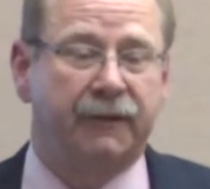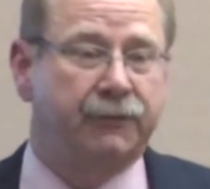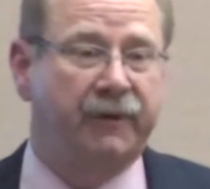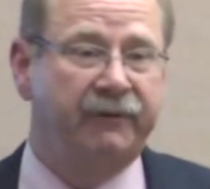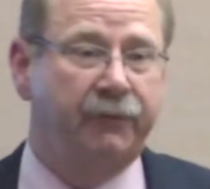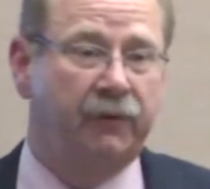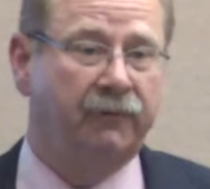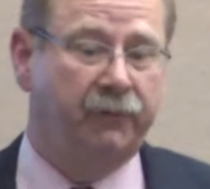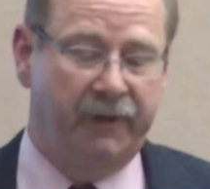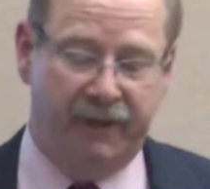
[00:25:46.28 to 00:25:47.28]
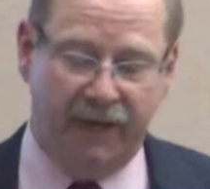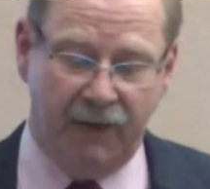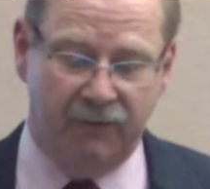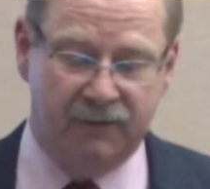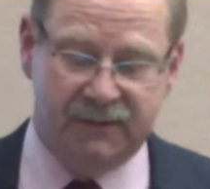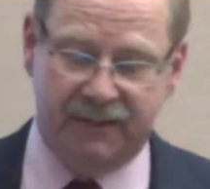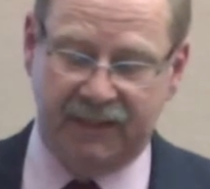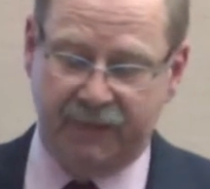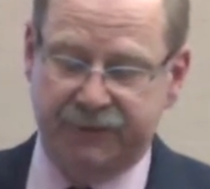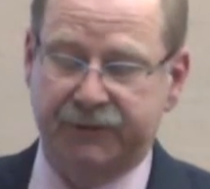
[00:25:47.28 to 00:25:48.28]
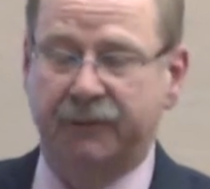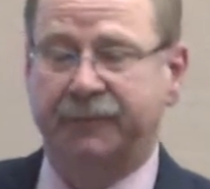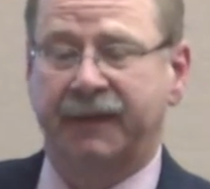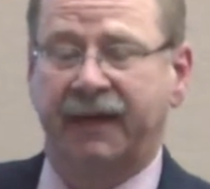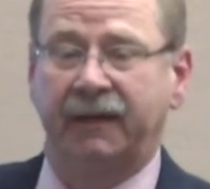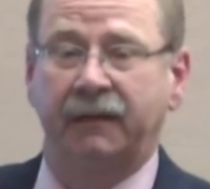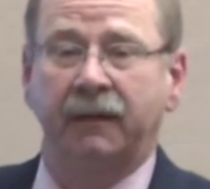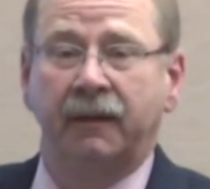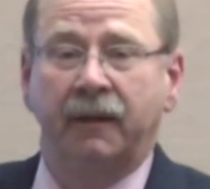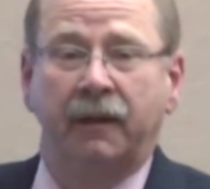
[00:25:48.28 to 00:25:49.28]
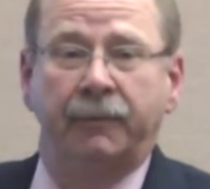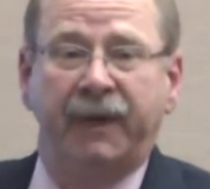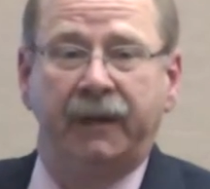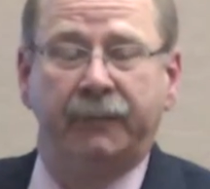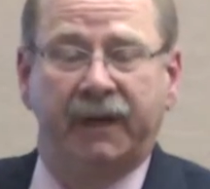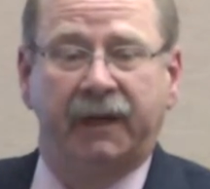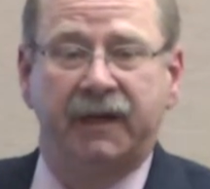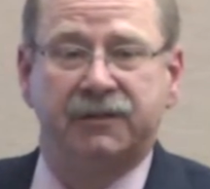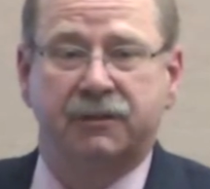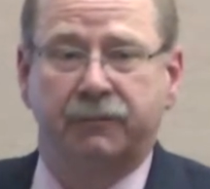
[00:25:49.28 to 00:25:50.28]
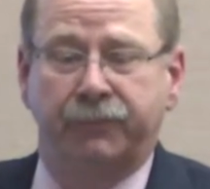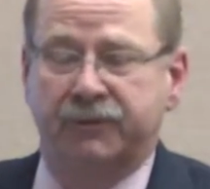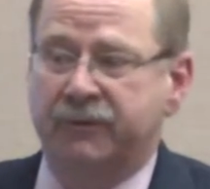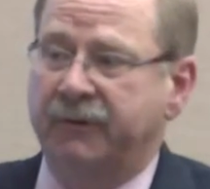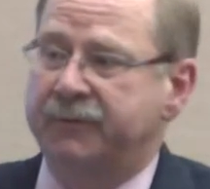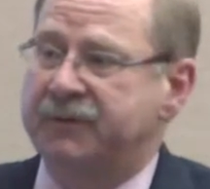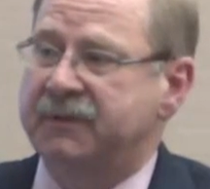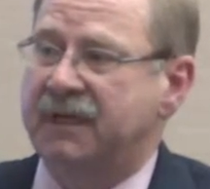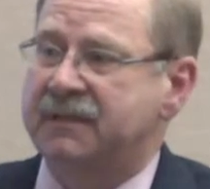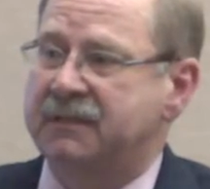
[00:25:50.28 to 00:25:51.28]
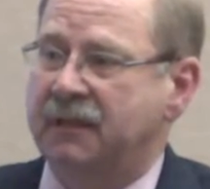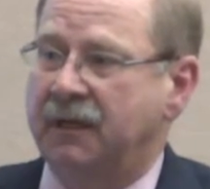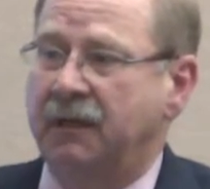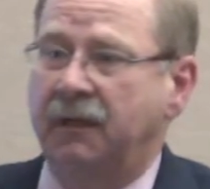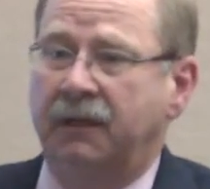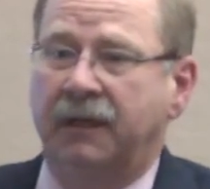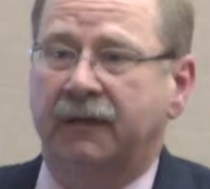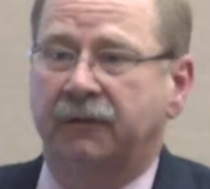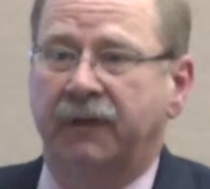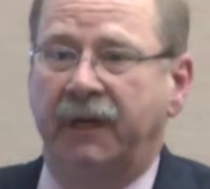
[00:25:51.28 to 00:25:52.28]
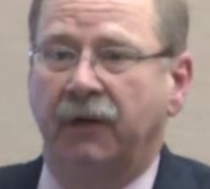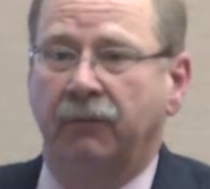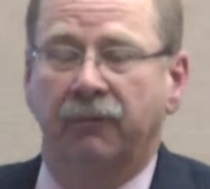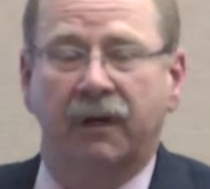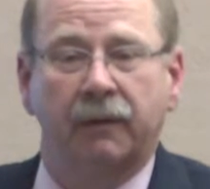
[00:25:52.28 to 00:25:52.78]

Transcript: 24 to 48 hours at times to obtain pain medication prescriptions, as Dr. Karen